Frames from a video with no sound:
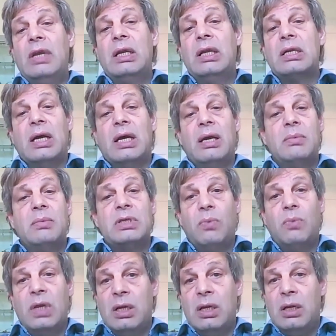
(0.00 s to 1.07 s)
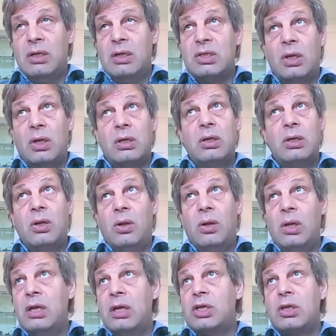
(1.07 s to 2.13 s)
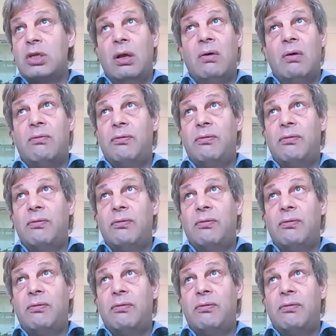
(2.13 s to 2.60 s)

in times when a certain knowledge of